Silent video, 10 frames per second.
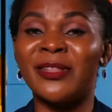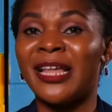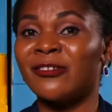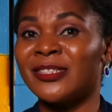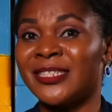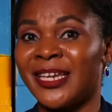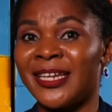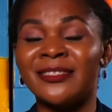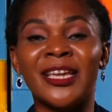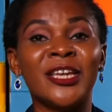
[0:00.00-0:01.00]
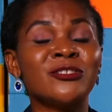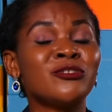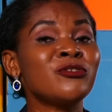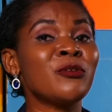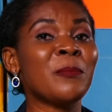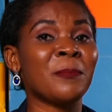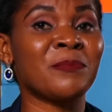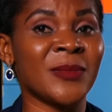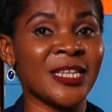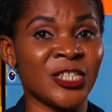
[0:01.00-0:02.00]
Without Tears Through
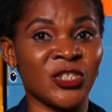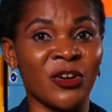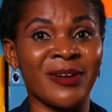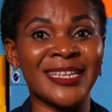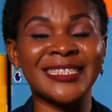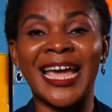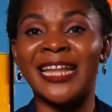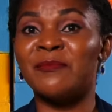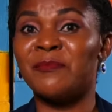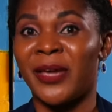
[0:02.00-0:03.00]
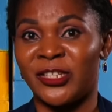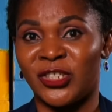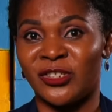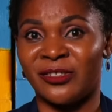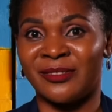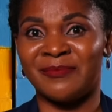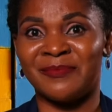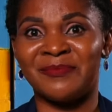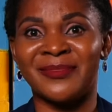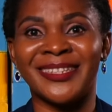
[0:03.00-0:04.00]
Insurance and Pension.
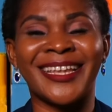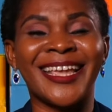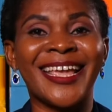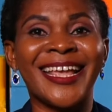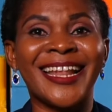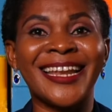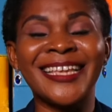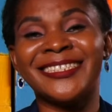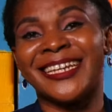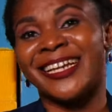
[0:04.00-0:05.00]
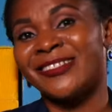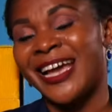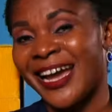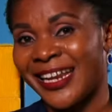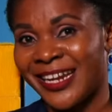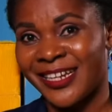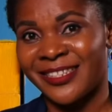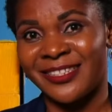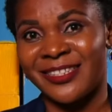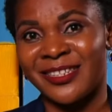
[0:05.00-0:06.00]
Let's check out
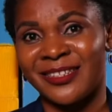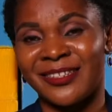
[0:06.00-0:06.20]
highlights.